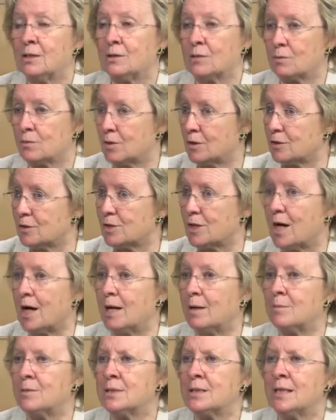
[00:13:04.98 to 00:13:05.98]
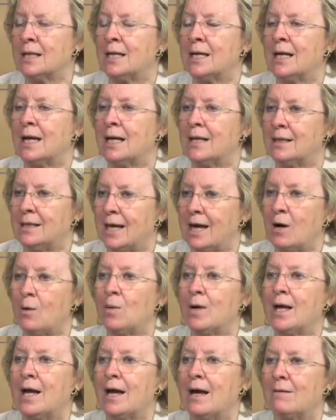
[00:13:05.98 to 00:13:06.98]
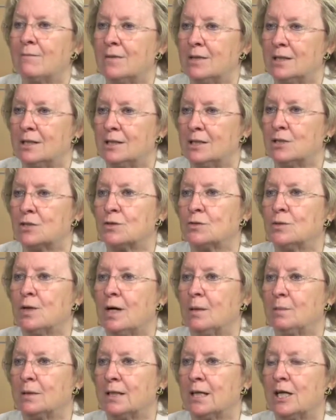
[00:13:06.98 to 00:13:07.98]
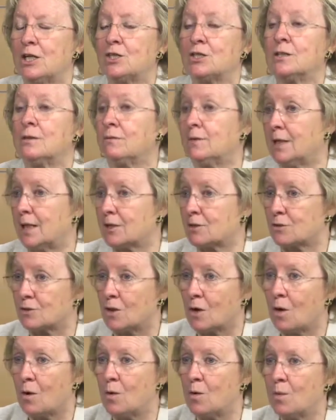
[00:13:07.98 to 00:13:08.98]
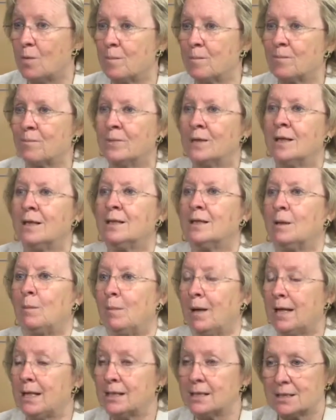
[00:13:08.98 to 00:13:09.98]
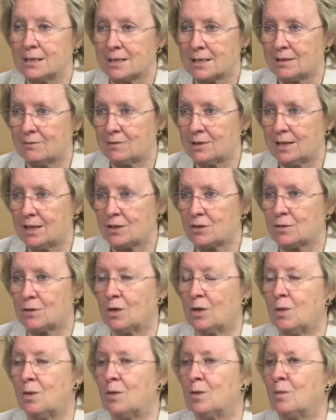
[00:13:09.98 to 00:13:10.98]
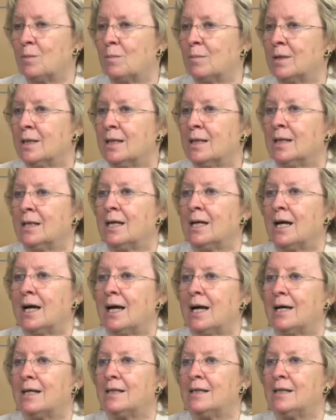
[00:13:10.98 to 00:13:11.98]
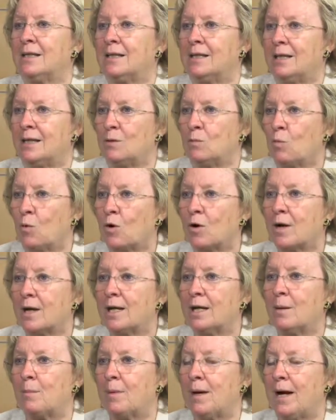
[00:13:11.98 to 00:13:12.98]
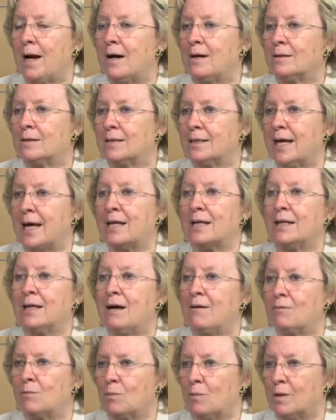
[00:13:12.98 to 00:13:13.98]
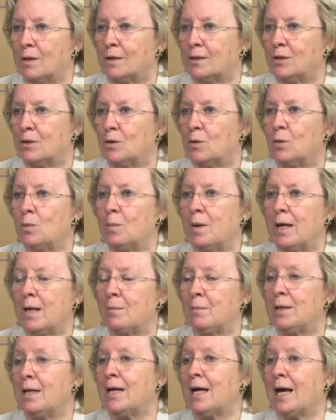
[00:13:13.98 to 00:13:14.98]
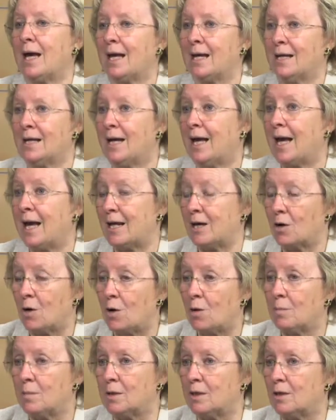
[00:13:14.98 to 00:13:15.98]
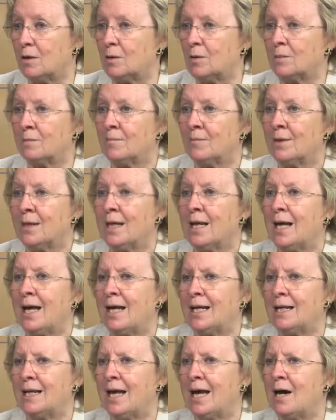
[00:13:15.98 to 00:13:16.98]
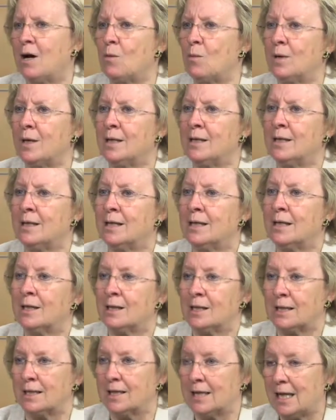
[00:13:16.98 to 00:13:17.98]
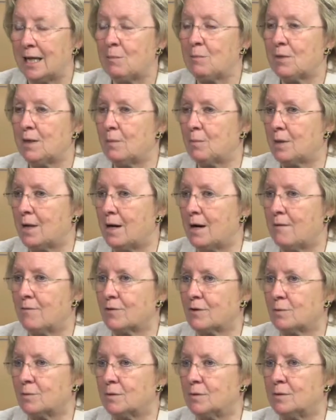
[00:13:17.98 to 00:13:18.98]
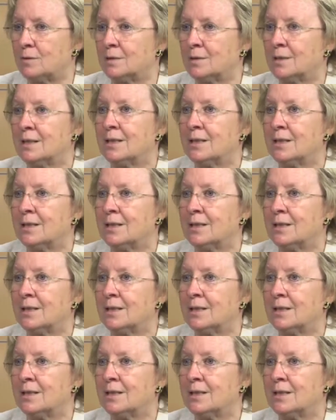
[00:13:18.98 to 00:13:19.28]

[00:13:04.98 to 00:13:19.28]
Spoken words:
through our jobs, and now we have the additional obligation of an extra home, the maintenance of an extra home, and then worrying about that loved one who may be at home alone and how we can keep them comfortable,